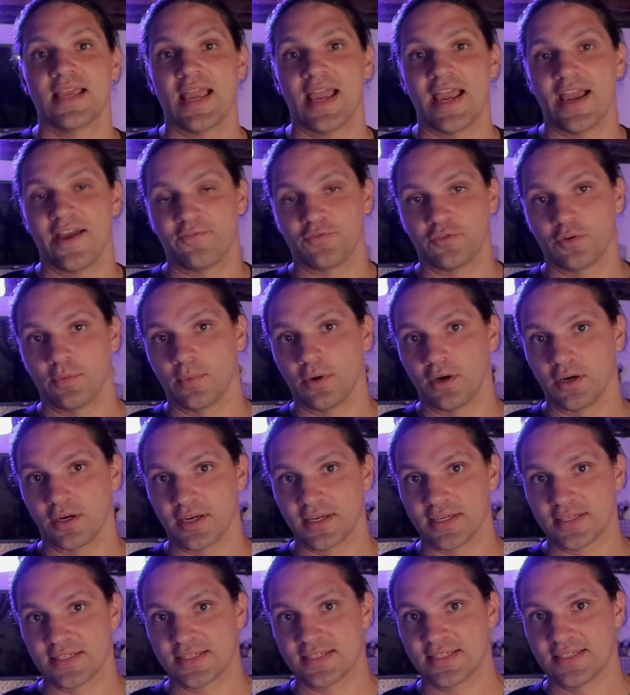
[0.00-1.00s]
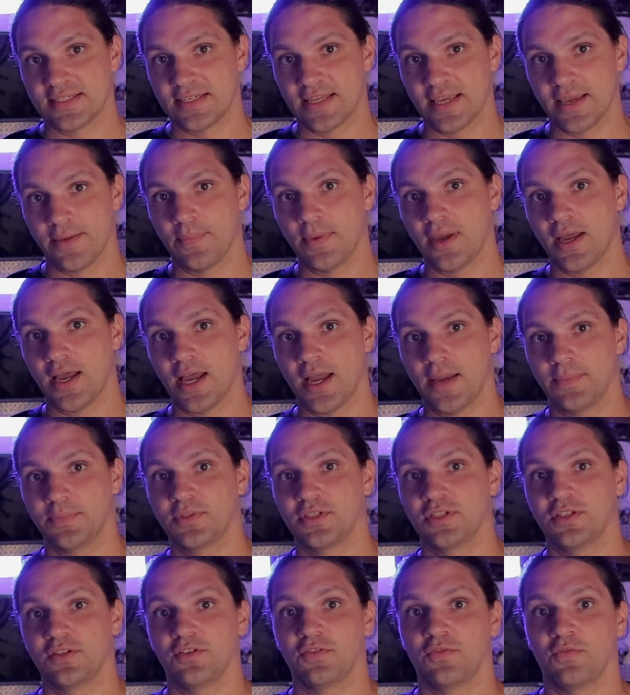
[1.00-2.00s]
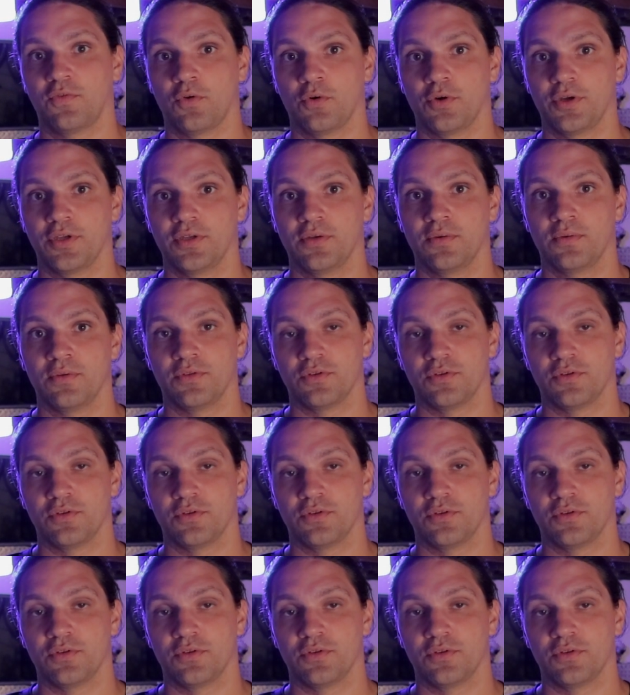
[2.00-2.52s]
aftermarket stem options for you.